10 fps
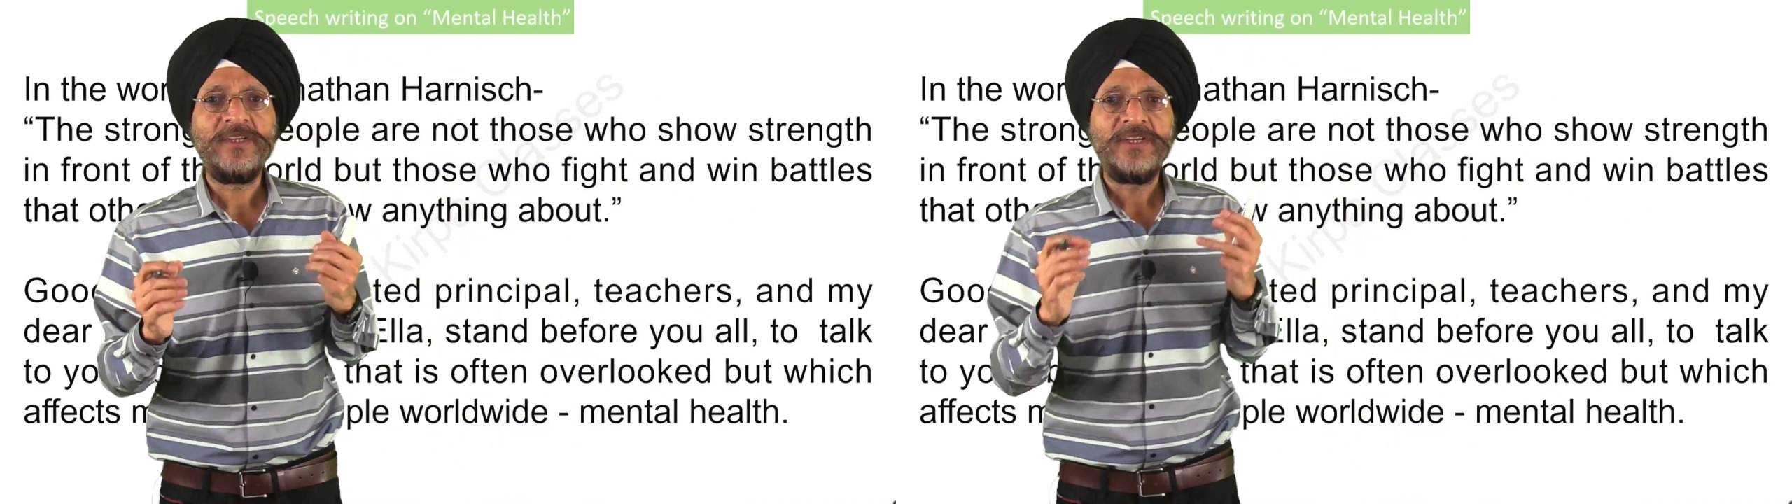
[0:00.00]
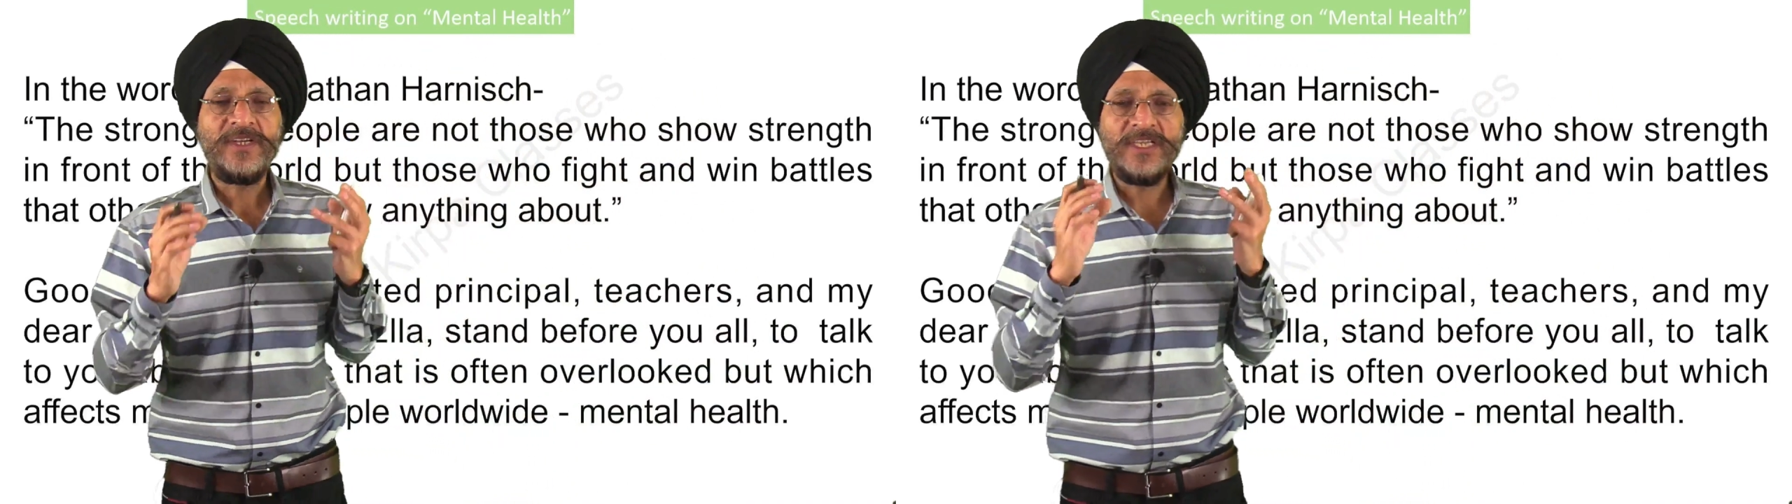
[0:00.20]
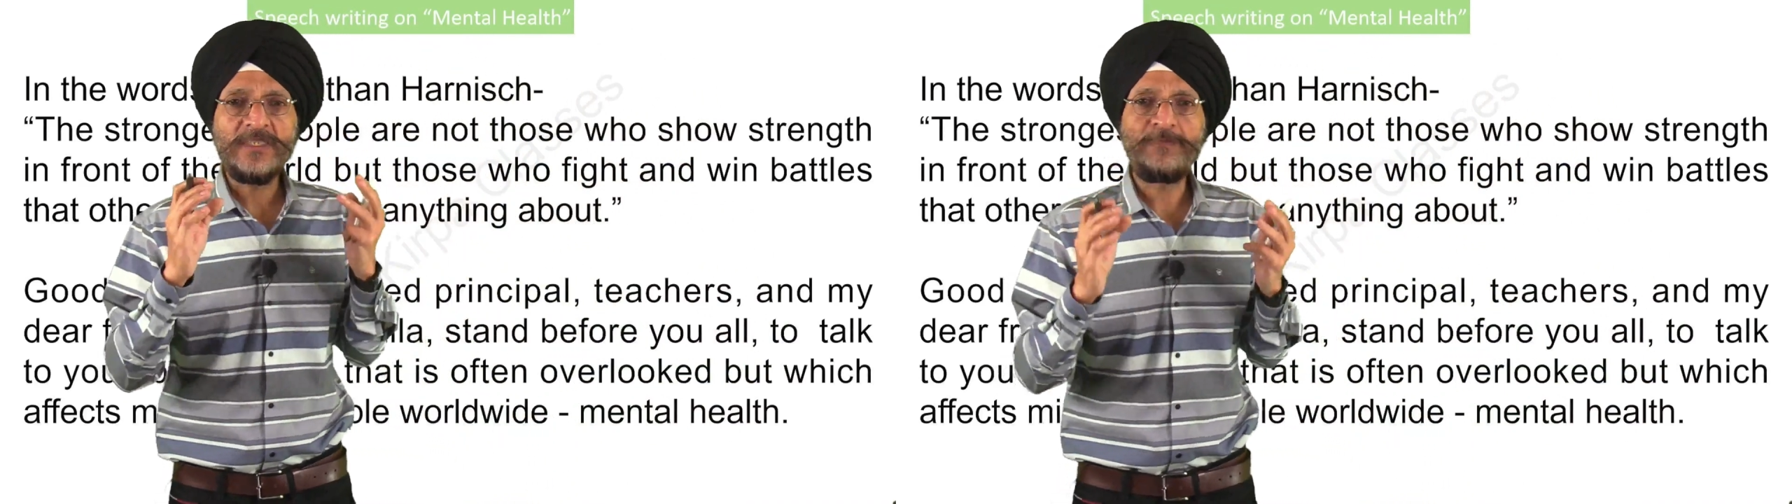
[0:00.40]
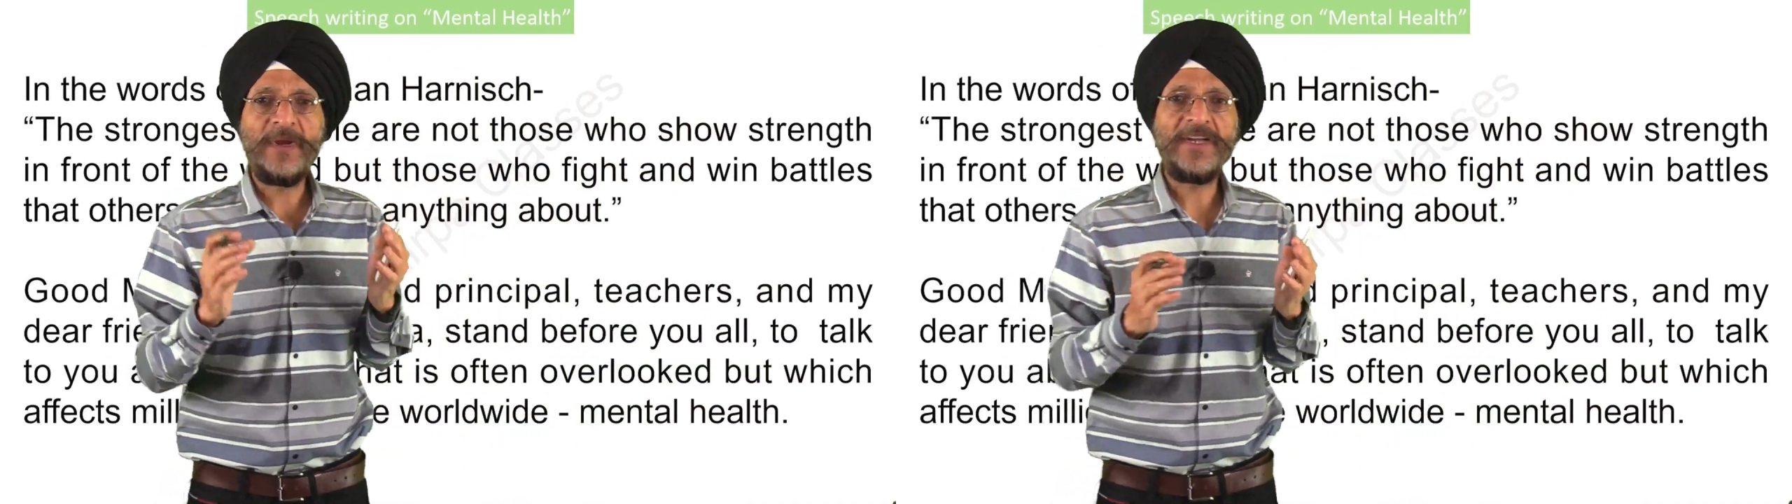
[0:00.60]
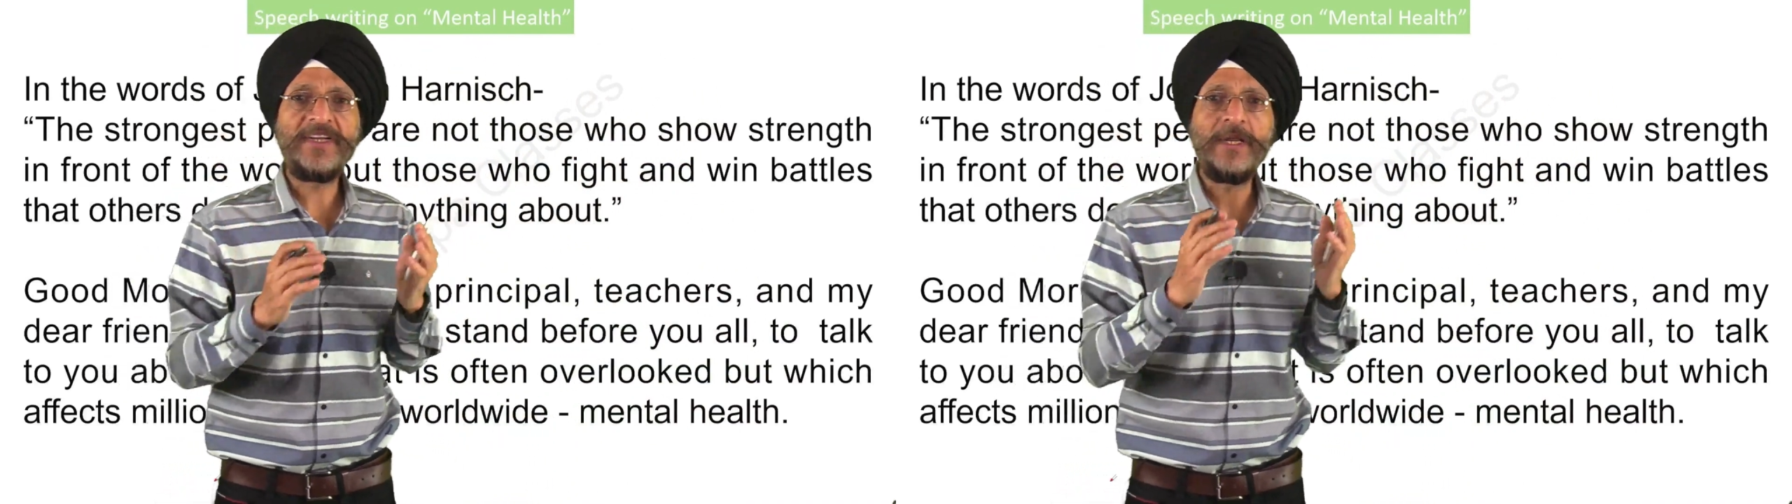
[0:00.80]

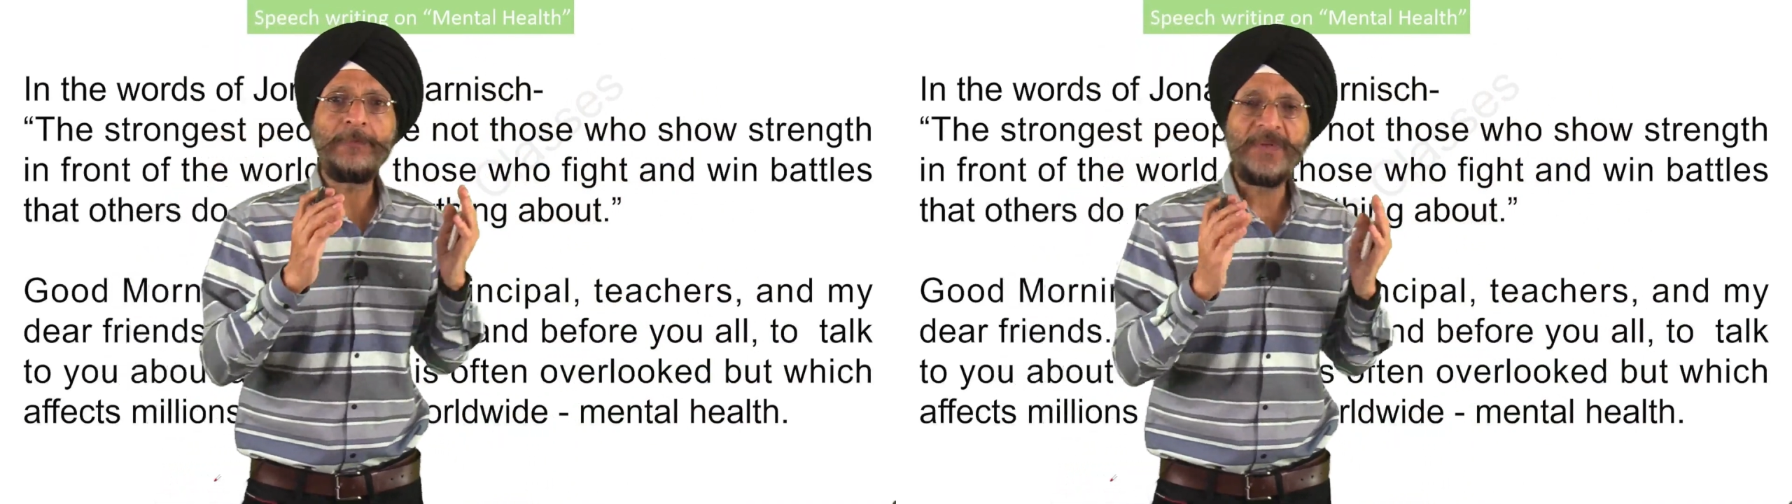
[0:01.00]
respected